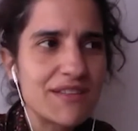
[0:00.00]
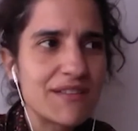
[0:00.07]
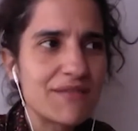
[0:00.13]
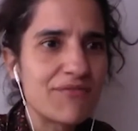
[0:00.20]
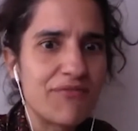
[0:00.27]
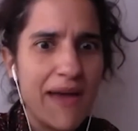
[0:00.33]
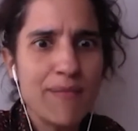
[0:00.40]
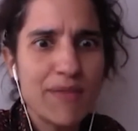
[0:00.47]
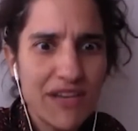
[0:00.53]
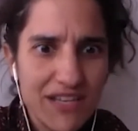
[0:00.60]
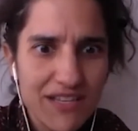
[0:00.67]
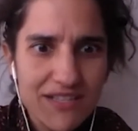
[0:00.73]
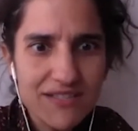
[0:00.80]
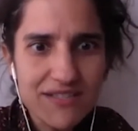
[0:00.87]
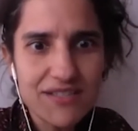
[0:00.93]

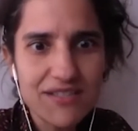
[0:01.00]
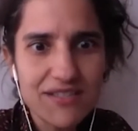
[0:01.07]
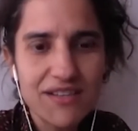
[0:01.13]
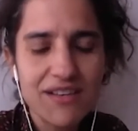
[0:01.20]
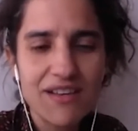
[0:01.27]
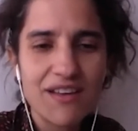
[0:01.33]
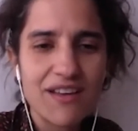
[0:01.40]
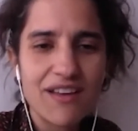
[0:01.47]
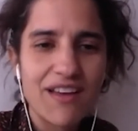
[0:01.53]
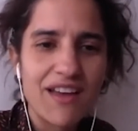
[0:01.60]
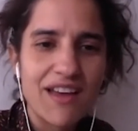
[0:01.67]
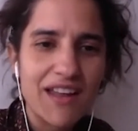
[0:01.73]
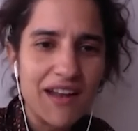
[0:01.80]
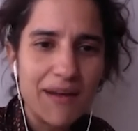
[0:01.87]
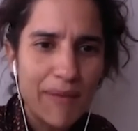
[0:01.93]
feminist
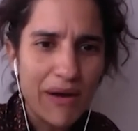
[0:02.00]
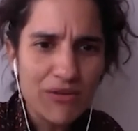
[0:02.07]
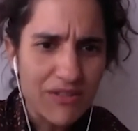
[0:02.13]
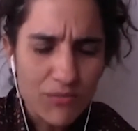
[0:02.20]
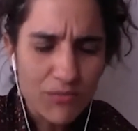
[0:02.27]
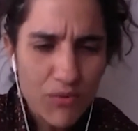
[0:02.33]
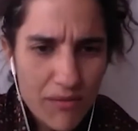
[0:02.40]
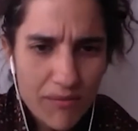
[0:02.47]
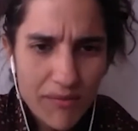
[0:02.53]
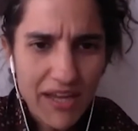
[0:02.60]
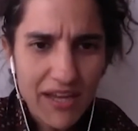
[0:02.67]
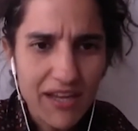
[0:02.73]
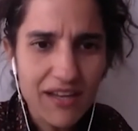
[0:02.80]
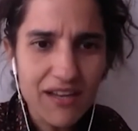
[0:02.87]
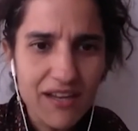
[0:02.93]
and about the
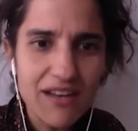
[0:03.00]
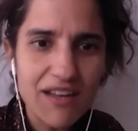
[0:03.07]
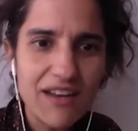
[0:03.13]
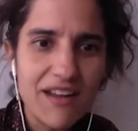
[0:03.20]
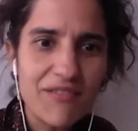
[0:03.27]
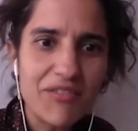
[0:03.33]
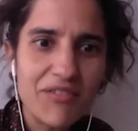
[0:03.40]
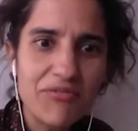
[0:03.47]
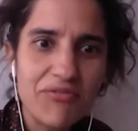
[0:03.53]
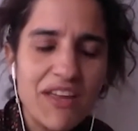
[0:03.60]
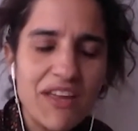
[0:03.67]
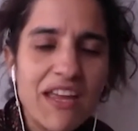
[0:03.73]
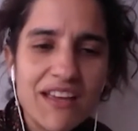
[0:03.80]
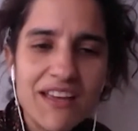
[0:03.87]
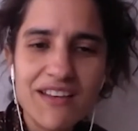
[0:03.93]
woman and
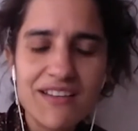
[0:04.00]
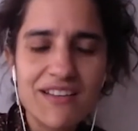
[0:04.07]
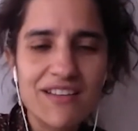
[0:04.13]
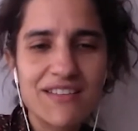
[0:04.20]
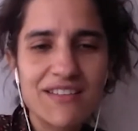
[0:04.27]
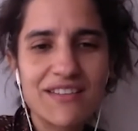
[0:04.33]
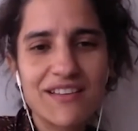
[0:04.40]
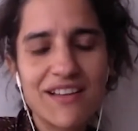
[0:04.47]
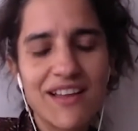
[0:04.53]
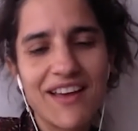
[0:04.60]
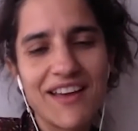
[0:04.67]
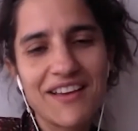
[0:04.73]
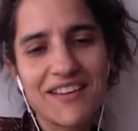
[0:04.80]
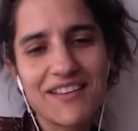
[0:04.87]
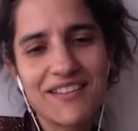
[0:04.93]
everything. And it's
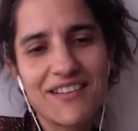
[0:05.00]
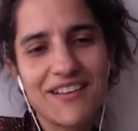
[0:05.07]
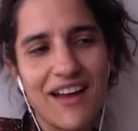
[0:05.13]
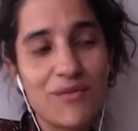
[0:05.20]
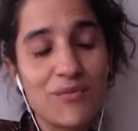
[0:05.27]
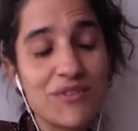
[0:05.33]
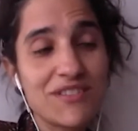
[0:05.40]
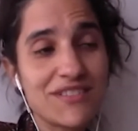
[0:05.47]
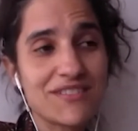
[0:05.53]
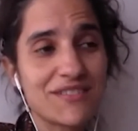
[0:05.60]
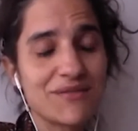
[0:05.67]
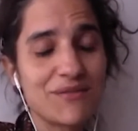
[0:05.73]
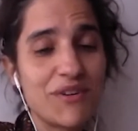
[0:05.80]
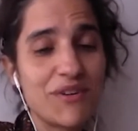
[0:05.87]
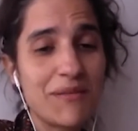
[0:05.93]
like I was
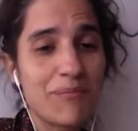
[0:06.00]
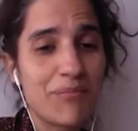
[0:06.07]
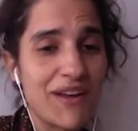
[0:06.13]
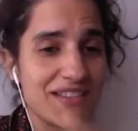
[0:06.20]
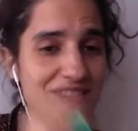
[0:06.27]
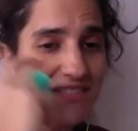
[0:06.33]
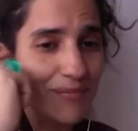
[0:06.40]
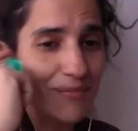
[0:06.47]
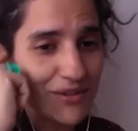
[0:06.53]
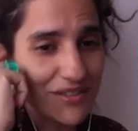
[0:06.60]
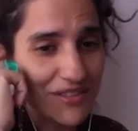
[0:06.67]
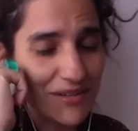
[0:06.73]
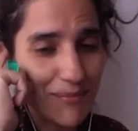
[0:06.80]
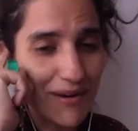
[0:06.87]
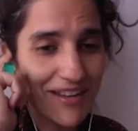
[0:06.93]
really impressed
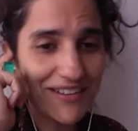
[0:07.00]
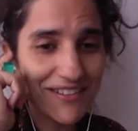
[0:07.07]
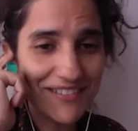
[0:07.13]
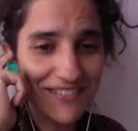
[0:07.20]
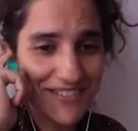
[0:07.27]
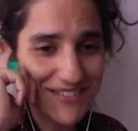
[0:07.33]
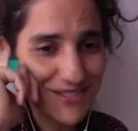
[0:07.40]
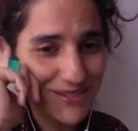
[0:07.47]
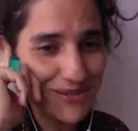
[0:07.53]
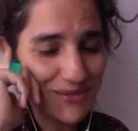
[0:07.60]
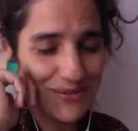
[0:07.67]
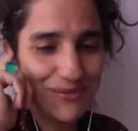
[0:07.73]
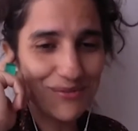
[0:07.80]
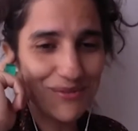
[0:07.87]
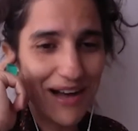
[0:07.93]
about her mother.
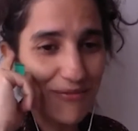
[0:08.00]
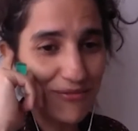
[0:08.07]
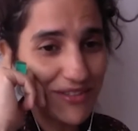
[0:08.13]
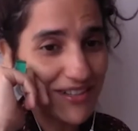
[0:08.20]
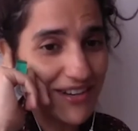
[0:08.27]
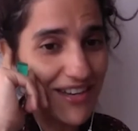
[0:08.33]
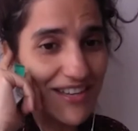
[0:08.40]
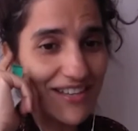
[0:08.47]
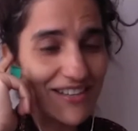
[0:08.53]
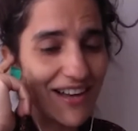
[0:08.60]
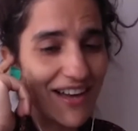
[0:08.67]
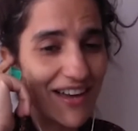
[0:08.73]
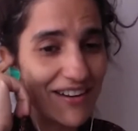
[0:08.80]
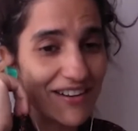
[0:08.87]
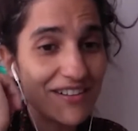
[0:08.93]
So after
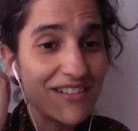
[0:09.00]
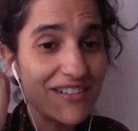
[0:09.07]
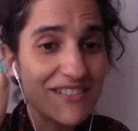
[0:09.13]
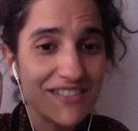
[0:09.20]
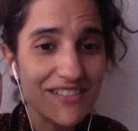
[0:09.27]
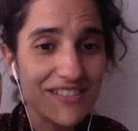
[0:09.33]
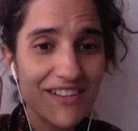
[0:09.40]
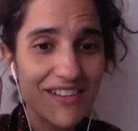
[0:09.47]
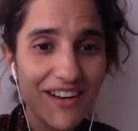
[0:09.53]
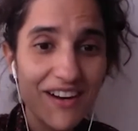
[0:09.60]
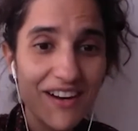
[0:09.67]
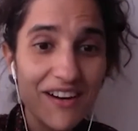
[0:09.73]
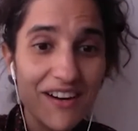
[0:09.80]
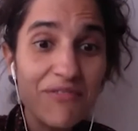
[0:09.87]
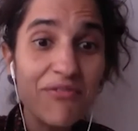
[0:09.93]
I heard
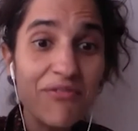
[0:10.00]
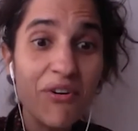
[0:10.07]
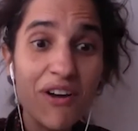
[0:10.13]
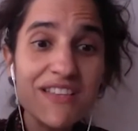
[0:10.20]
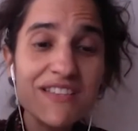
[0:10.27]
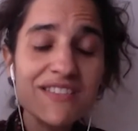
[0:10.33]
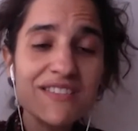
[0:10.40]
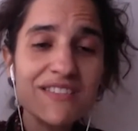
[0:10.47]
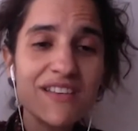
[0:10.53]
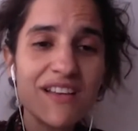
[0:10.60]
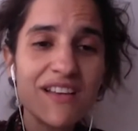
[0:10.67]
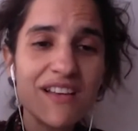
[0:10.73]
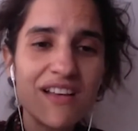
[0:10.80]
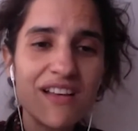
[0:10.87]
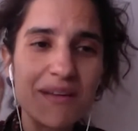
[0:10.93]
her voice,
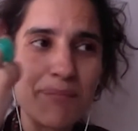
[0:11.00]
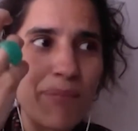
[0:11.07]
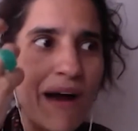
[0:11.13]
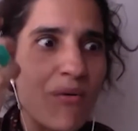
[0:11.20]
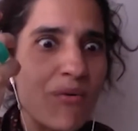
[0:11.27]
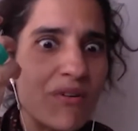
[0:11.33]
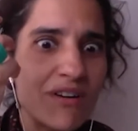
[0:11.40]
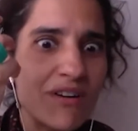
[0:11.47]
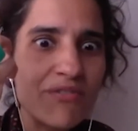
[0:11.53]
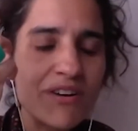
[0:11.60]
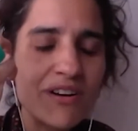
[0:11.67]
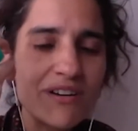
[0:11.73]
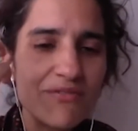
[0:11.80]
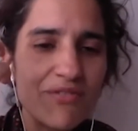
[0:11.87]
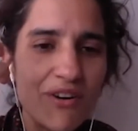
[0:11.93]
the power of
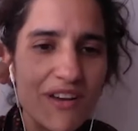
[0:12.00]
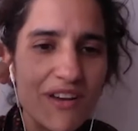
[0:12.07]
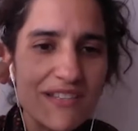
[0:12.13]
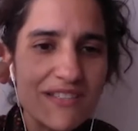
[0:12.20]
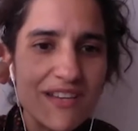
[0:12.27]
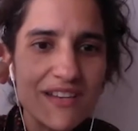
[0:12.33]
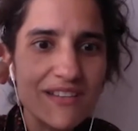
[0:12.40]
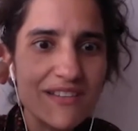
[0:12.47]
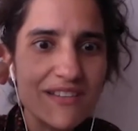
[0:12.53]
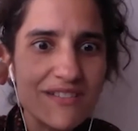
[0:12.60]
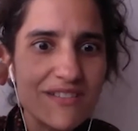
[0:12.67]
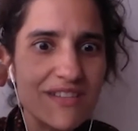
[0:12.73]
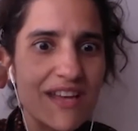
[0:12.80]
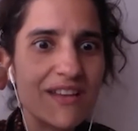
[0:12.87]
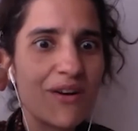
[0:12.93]
her voice, I
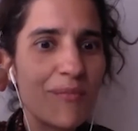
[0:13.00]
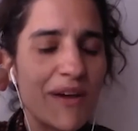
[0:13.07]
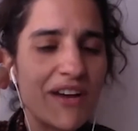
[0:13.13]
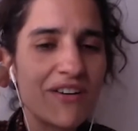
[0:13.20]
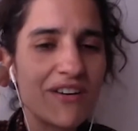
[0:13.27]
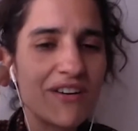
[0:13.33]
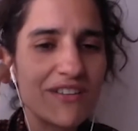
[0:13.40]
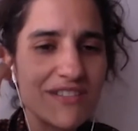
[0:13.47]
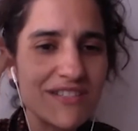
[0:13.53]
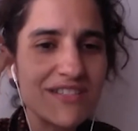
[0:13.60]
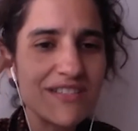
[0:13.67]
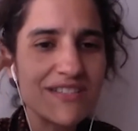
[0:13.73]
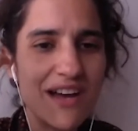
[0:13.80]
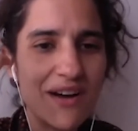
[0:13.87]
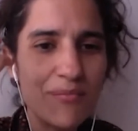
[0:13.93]
understand, oh my God, this is
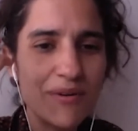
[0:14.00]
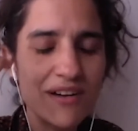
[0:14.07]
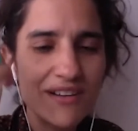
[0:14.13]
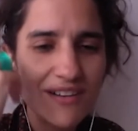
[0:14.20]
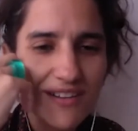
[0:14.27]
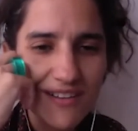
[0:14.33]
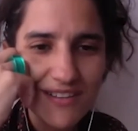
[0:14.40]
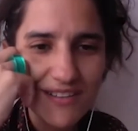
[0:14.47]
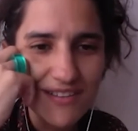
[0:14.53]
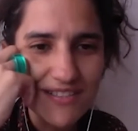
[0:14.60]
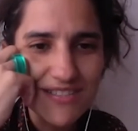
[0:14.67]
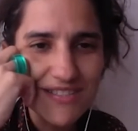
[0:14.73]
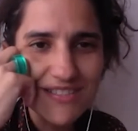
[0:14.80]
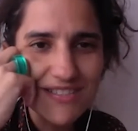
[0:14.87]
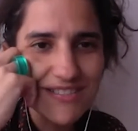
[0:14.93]
Alba. This
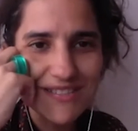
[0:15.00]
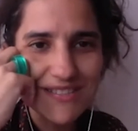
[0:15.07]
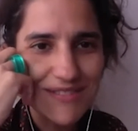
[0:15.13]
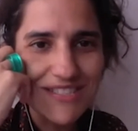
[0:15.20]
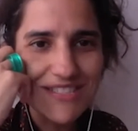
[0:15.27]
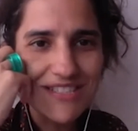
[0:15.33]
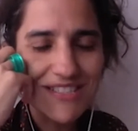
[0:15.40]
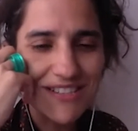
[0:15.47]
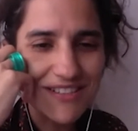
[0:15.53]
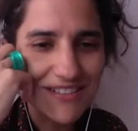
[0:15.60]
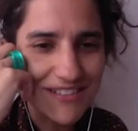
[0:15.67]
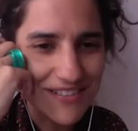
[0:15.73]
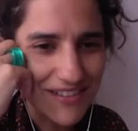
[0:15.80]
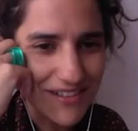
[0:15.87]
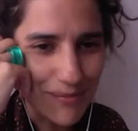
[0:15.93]
is
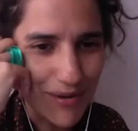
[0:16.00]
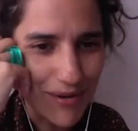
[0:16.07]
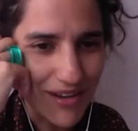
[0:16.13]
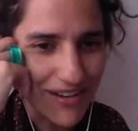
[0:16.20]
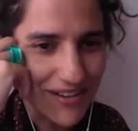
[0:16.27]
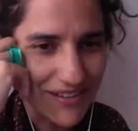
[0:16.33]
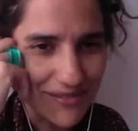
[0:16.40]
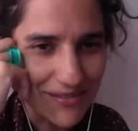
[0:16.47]
her mother.